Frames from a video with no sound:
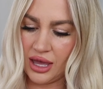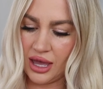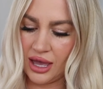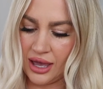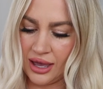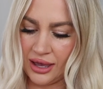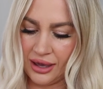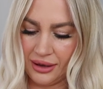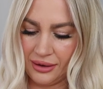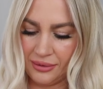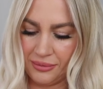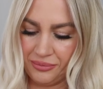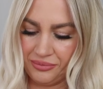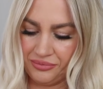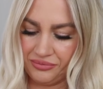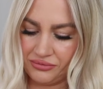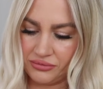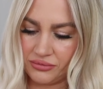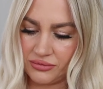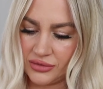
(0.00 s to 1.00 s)

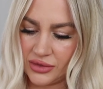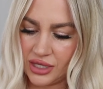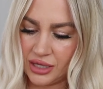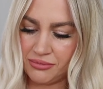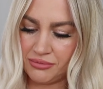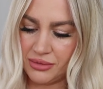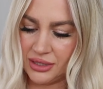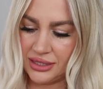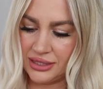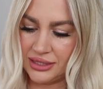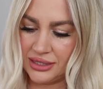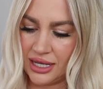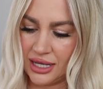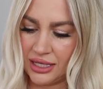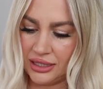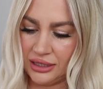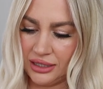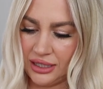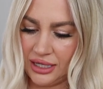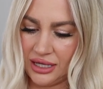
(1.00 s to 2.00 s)
um, but
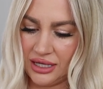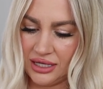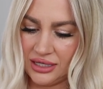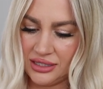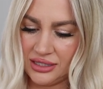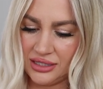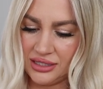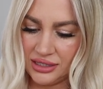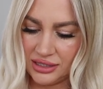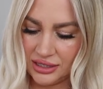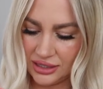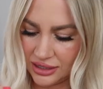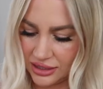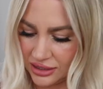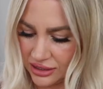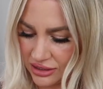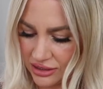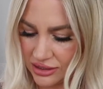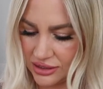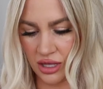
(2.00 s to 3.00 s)
sadly it
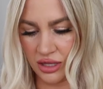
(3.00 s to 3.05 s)
didn't.